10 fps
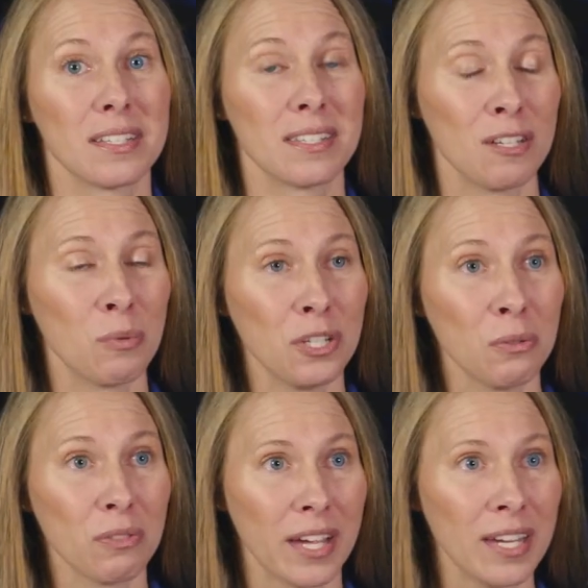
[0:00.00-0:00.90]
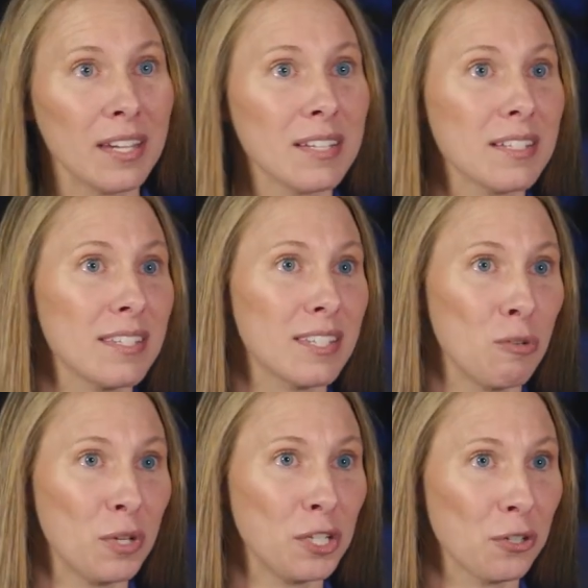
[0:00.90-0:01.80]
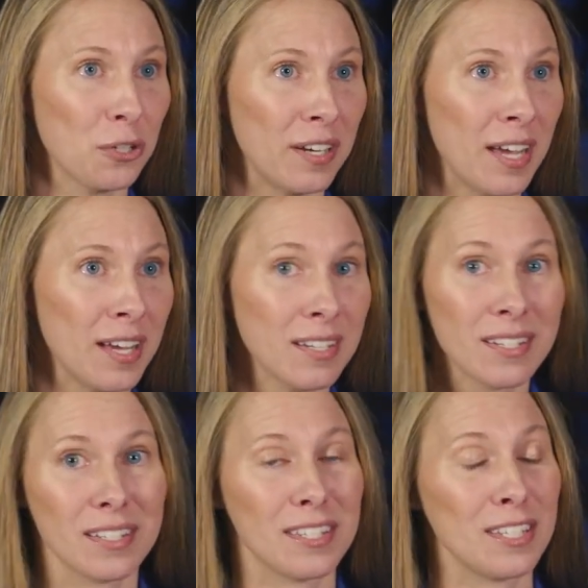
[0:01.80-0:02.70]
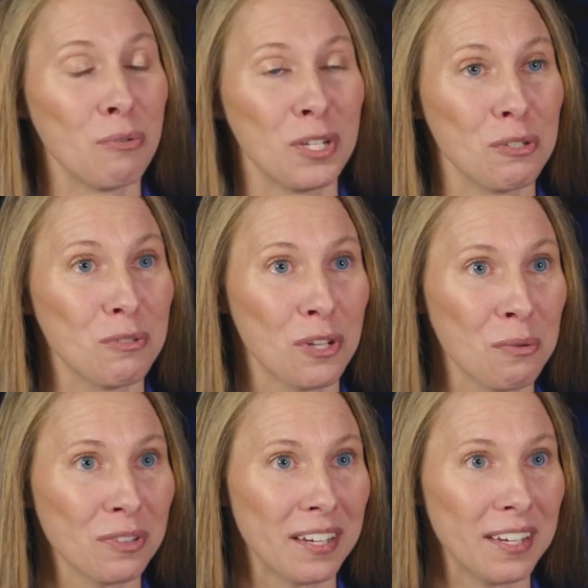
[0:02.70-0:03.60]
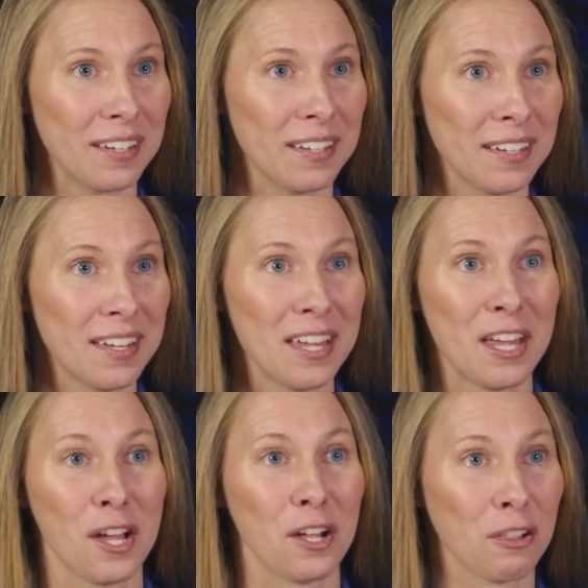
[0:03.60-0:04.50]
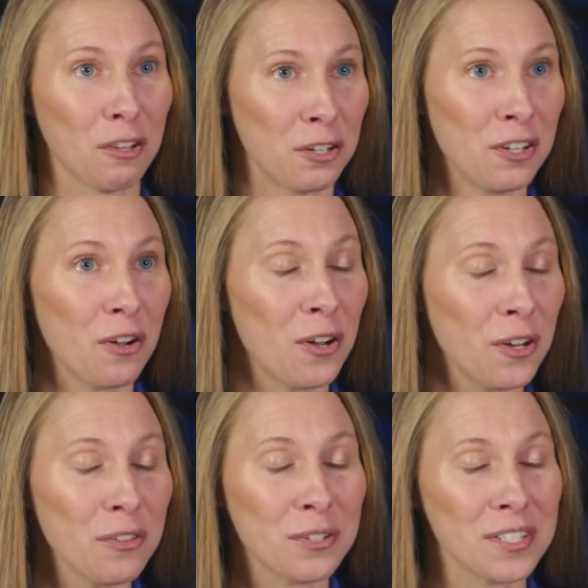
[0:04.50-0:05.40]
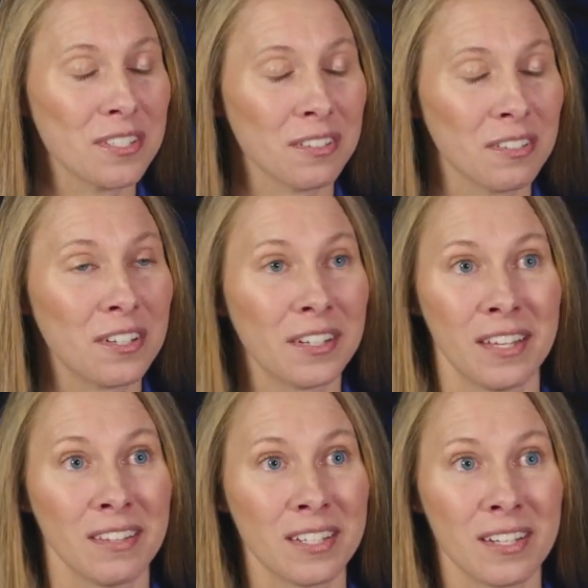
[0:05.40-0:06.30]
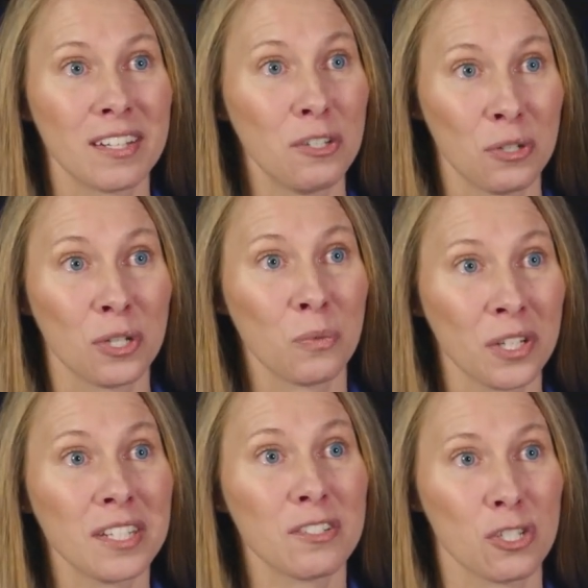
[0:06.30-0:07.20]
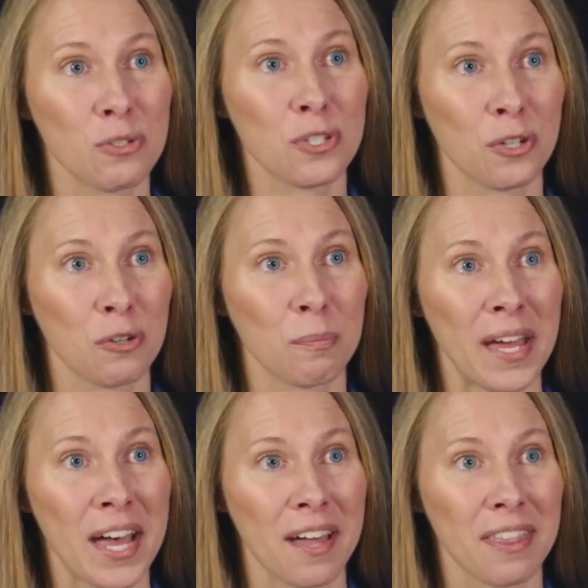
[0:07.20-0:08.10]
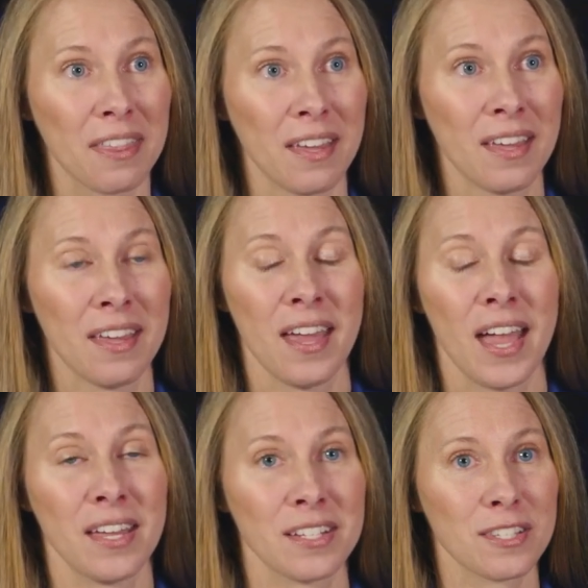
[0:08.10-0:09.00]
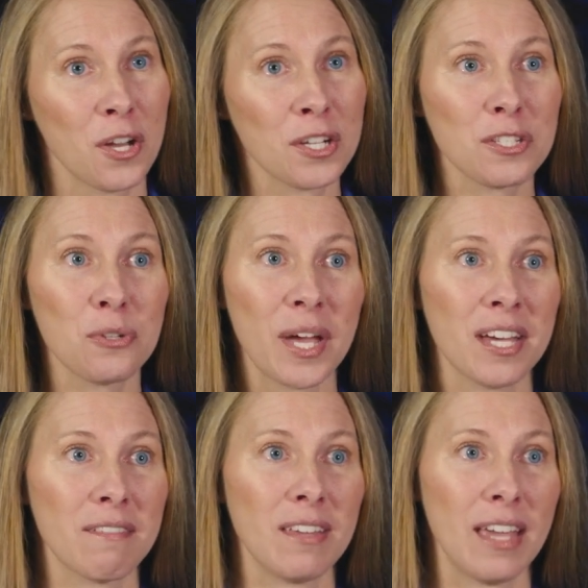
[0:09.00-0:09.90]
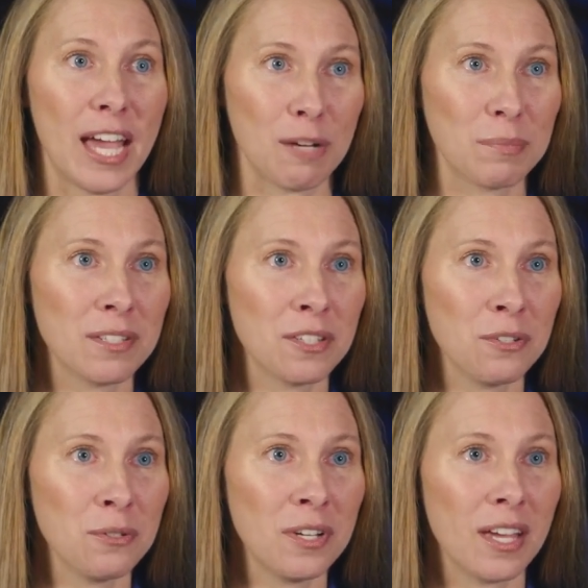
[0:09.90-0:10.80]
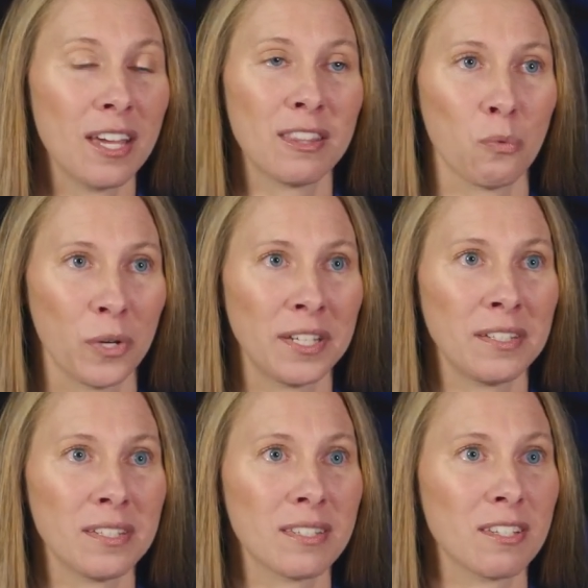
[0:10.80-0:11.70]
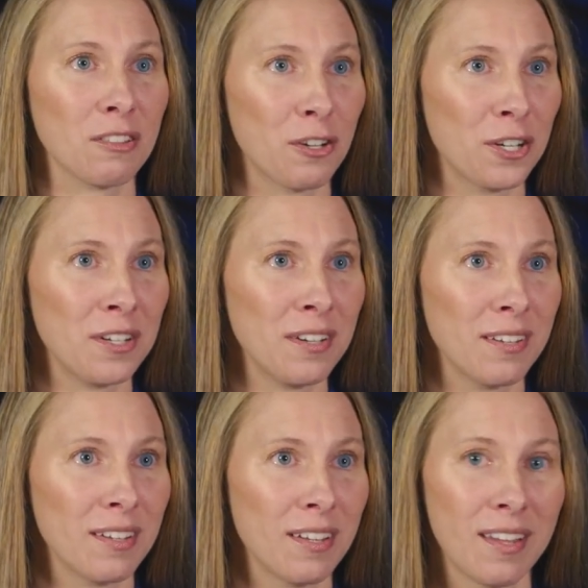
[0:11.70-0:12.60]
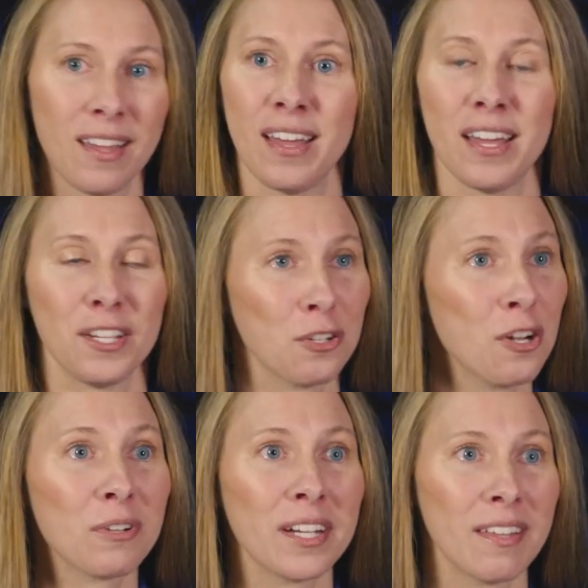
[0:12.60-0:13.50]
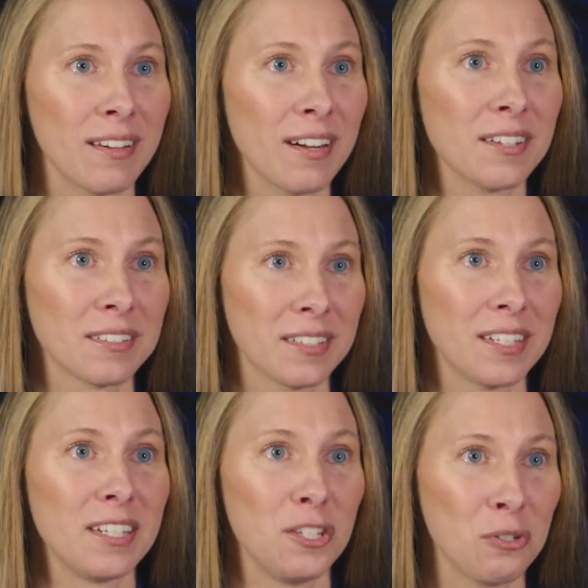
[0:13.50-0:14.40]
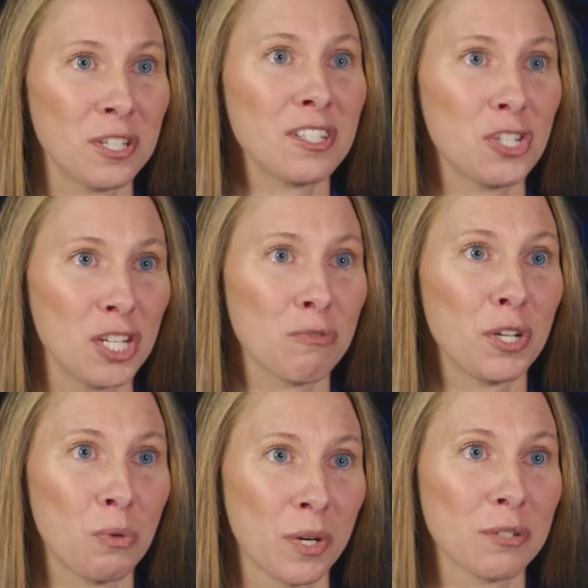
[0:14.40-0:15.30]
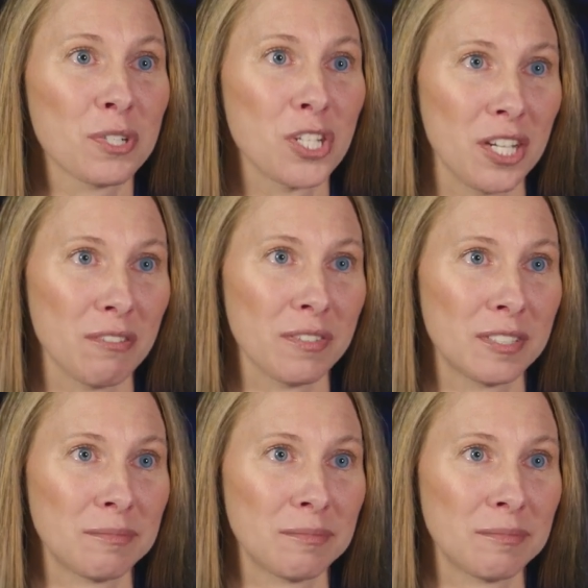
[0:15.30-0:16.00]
See what you like, see what you're good at, see what you don't like. Learn all there is to learn, and then you can really choose your own path. And long as you have the aptitude and the willingness to learn, you're already there. You can achieve what you want to achieve.